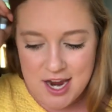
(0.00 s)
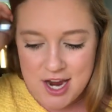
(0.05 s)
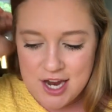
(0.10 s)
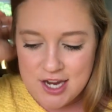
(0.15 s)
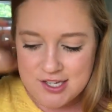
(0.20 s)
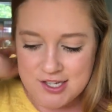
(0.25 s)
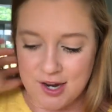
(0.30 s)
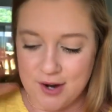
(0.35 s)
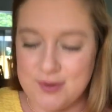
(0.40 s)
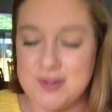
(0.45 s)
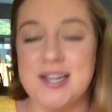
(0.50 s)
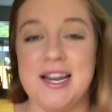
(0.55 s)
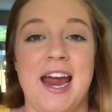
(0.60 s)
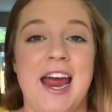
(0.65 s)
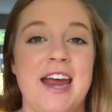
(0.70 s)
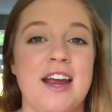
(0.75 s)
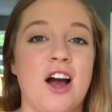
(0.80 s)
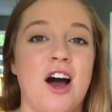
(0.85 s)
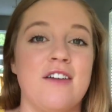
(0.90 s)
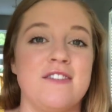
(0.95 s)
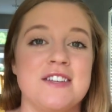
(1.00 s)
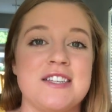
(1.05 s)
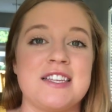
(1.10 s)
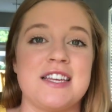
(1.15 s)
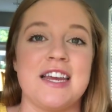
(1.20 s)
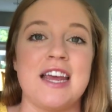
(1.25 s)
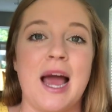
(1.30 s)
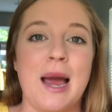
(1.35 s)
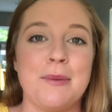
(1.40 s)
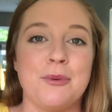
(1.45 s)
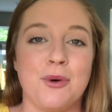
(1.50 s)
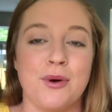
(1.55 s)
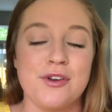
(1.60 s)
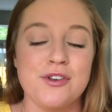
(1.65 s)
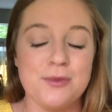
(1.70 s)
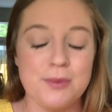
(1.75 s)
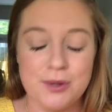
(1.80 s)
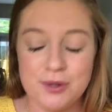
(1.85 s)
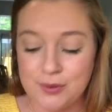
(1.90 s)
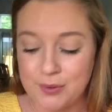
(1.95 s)
So today, obviously, I'm going
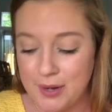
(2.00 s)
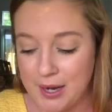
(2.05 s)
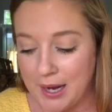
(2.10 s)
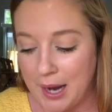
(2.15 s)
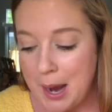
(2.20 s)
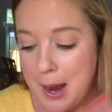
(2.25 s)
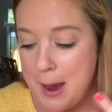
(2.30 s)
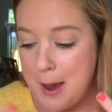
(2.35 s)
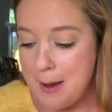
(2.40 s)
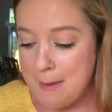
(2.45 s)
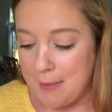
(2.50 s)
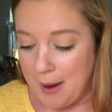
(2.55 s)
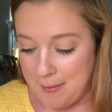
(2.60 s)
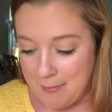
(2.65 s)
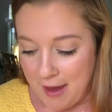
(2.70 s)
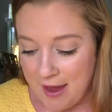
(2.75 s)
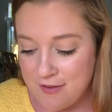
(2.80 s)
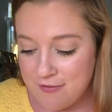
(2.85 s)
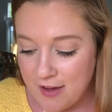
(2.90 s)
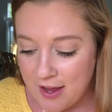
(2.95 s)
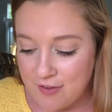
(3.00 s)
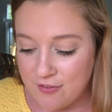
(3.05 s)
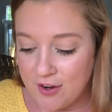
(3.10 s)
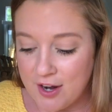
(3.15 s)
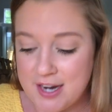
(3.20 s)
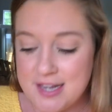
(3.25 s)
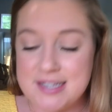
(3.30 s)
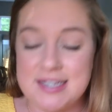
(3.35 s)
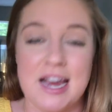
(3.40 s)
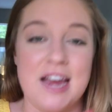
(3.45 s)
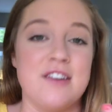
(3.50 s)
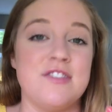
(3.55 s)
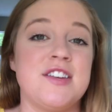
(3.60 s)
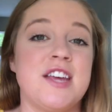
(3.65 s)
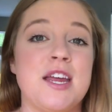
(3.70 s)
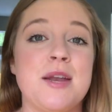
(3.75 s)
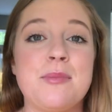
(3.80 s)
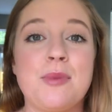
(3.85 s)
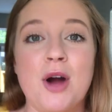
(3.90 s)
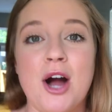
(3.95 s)
to be doing my May favorites. I have
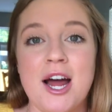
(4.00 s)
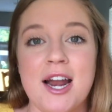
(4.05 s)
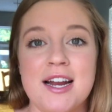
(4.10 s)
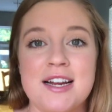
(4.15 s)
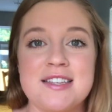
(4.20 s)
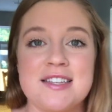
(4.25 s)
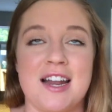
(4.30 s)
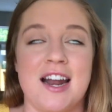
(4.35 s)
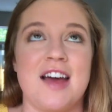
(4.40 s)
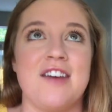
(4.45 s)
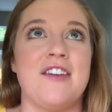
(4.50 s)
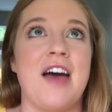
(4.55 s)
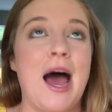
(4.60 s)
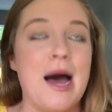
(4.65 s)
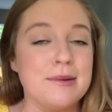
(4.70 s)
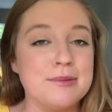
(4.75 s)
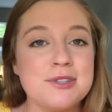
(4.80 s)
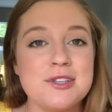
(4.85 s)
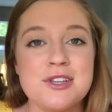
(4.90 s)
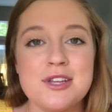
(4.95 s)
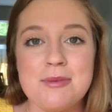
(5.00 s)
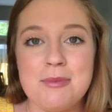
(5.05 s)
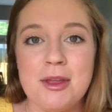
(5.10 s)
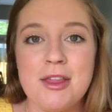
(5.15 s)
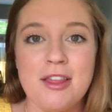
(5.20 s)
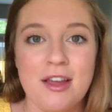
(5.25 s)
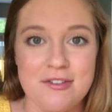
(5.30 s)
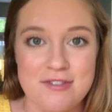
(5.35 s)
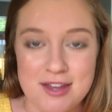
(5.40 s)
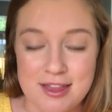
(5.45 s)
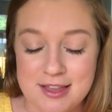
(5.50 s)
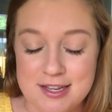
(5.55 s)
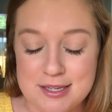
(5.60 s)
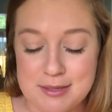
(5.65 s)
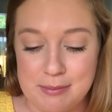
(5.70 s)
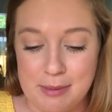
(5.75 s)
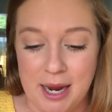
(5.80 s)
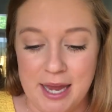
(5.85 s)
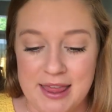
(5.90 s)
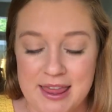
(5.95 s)
10 products that I've absolutely been loving this
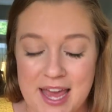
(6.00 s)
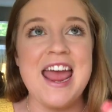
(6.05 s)
month.